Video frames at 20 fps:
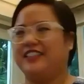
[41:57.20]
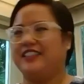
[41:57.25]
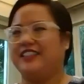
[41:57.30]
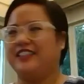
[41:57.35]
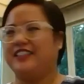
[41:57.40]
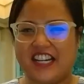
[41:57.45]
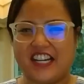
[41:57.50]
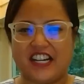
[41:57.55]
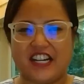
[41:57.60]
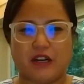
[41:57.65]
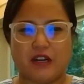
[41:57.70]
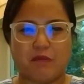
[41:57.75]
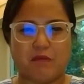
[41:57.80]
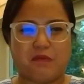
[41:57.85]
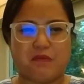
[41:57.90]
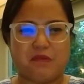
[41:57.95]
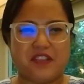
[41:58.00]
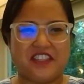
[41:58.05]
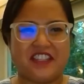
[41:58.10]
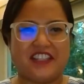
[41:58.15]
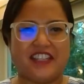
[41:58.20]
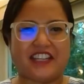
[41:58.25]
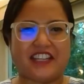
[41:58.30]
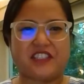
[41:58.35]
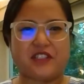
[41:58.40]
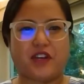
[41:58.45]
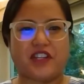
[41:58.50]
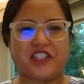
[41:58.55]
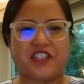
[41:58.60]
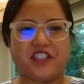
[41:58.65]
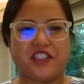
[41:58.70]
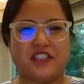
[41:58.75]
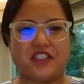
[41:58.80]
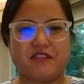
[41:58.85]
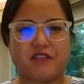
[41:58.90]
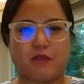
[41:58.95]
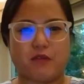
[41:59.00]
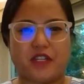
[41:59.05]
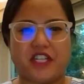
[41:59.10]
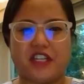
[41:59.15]
The next question is
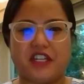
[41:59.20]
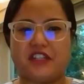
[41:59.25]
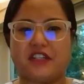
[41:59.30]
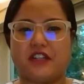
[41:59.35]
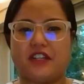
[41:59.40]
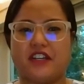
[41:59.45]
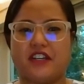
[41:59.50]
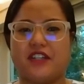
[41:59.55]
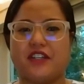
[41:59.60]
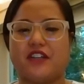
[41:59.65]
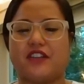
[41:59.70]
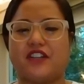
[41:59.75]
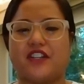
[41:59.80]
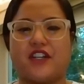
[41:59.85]
from another